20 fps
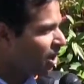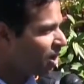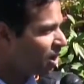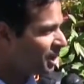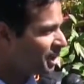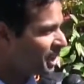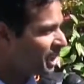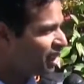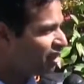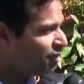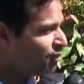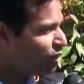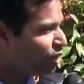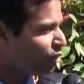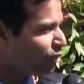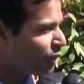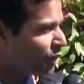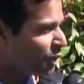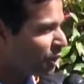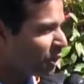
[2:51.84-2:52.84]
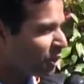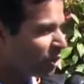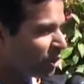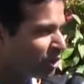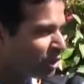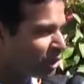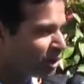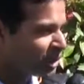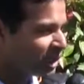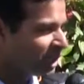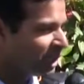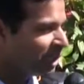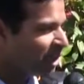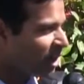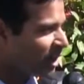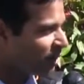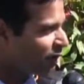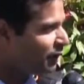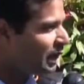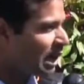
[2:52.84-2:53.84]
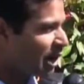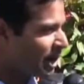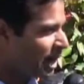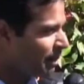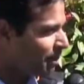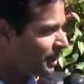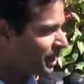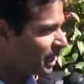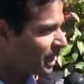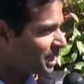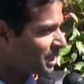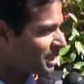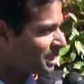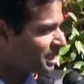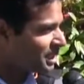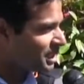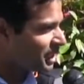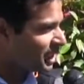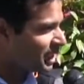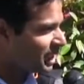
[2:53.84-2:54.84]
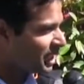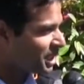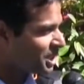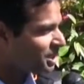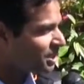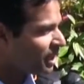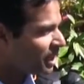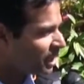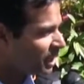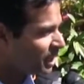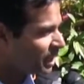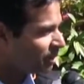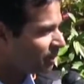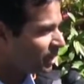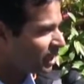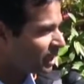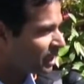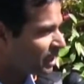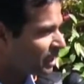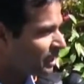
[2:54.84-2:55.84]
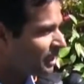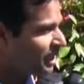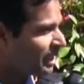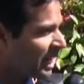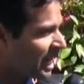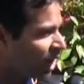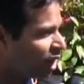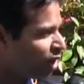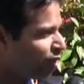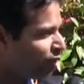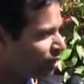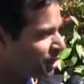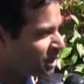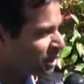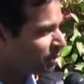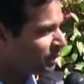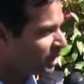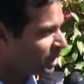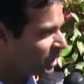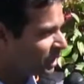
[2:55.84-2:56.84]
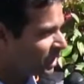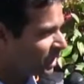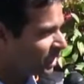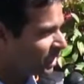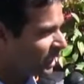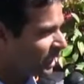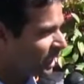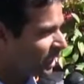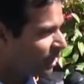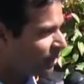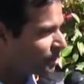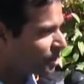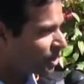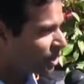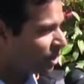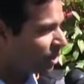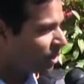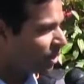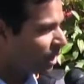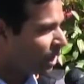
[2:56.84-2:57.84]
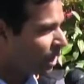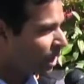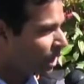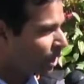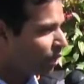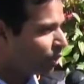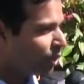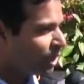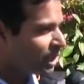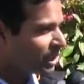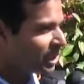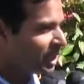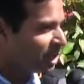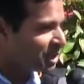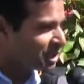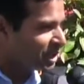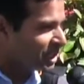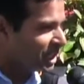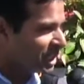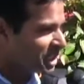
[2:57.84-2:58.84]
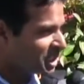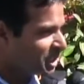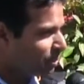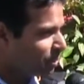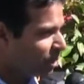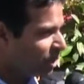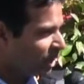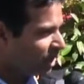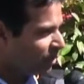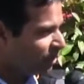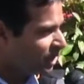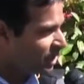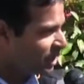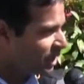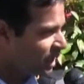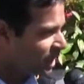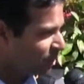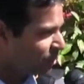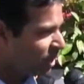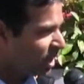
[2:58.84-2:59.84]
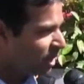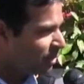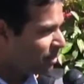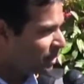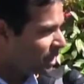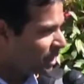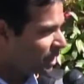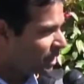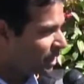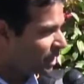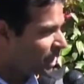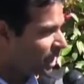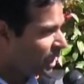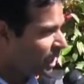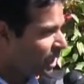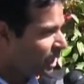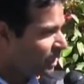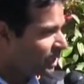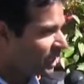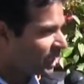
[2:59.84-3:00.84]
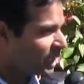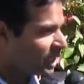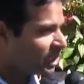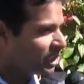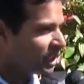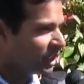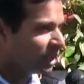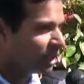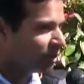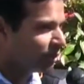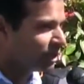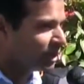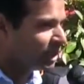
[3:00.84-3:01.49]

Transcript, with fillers: or they have moved to using a lot of cloud applications and they're struggling with the lack of visibility that they have. So with ThousandEyes deployed within their environment, they can tell